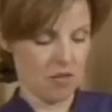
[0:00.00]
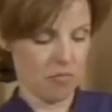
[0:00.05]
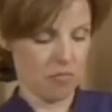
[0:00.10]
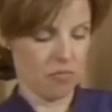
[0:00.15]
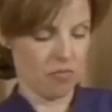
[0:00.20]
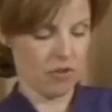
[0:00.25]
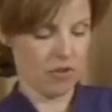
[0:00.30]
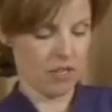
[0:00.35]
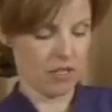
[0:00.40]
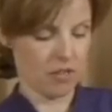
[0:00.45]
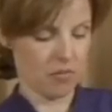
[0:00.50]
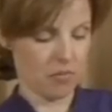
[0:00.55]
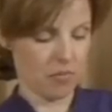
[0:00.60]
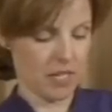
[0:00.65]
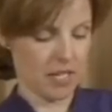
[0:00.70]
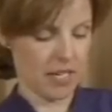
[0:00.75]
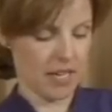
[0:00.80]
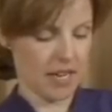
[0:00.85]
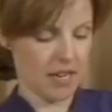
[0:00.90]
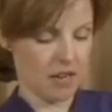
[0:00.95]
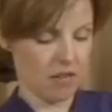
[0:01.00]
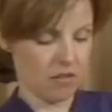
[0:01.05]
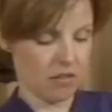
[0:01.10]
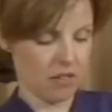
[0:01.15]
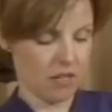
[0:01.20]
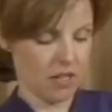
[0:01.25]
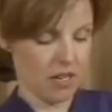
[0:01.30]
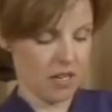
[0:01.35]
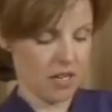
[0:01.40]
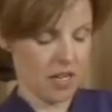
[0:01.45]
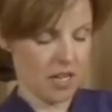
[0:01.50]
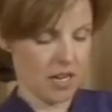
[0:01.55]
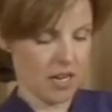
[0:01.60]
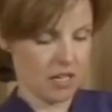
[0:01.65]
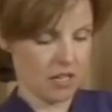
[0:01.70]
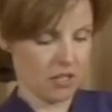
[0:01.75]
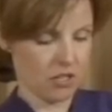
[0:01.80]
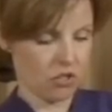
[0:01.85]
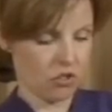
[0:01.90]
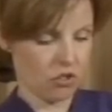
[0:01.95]
bring them down
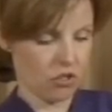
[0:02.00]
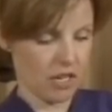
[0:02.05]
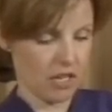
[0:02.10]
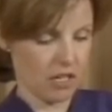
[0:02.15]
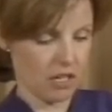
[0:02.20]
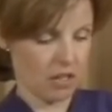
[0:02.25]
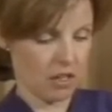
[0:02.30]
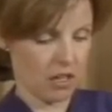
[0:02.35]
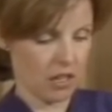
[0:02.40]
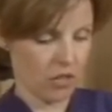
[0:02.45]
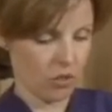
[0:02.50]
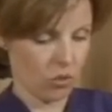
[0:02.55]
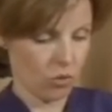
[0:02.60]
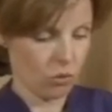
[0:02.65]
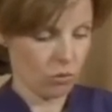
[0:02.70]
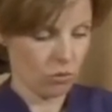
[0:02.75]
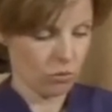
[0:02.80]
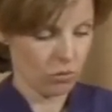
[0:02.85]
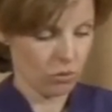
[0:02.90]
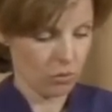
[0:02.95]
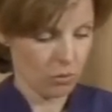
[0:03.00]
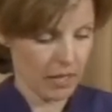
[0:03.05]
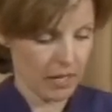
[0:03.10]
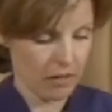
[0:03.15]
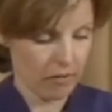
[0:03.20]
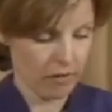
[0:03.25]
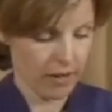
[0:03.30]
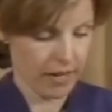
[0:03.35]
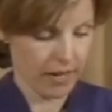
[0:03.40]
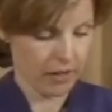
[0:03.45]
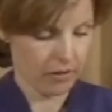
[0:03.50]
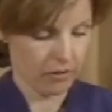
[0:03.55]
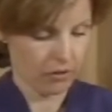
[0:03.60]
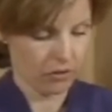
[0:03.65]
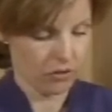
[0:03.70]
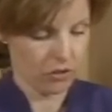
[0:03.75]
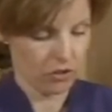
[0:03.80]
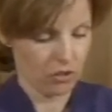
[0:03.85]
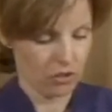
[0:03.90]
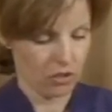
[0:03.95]
in a straight line all the way
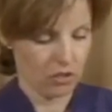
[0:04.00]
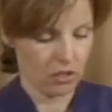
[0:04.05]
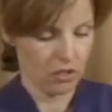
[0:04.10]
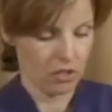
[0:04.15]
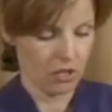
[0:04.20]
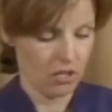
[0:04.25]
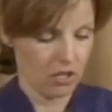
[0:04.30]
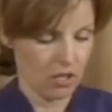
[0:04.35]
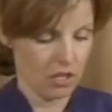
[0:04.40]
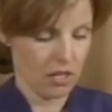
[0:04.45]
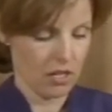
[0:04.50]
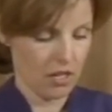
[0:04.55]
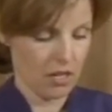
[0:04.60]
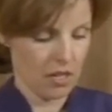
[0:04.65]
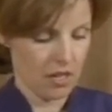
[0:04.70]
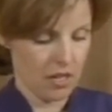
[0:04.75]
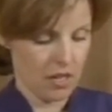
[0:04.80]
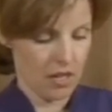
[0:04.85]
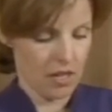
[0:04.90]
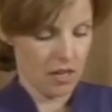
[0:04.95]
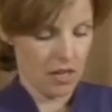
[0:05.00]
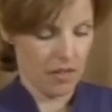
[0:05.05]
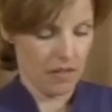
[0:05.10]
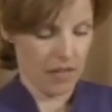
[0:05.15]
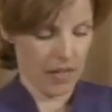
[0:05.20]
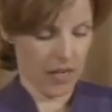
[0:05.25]
round, and